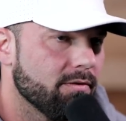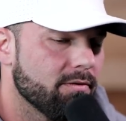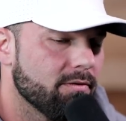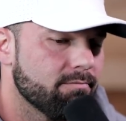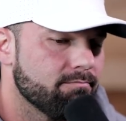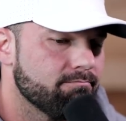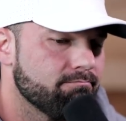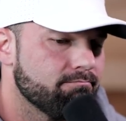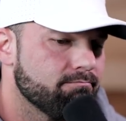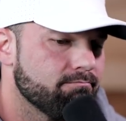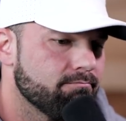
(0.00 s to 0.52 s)

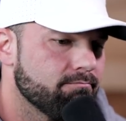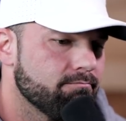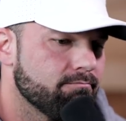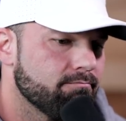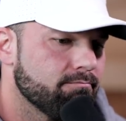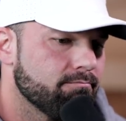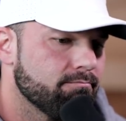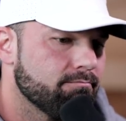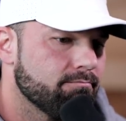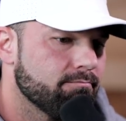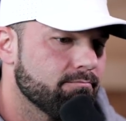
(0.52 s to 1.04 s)

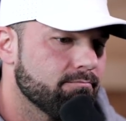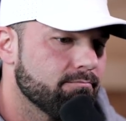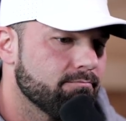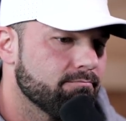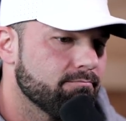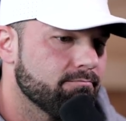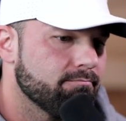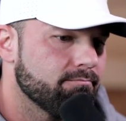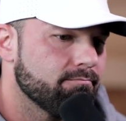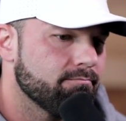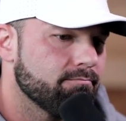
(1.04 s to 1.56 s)

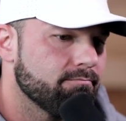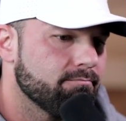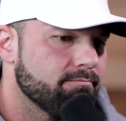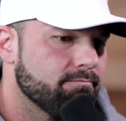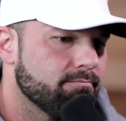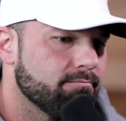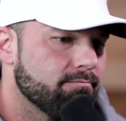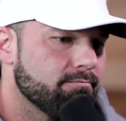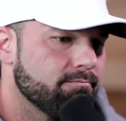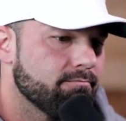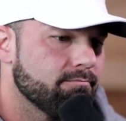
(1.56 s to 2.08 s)

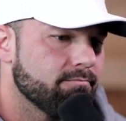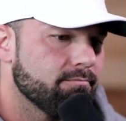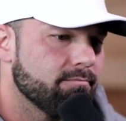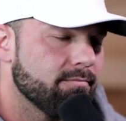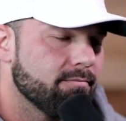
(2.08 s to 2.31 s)
No one is speaking in this clip.